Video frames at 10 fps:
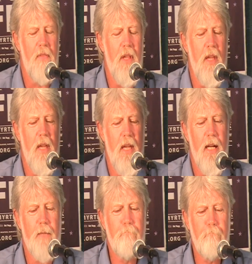
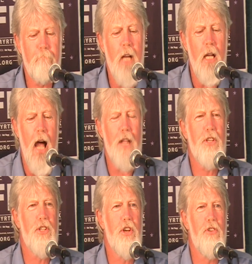the
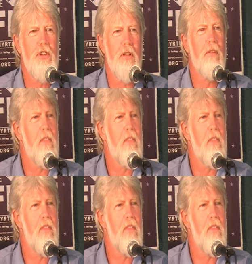Constitution,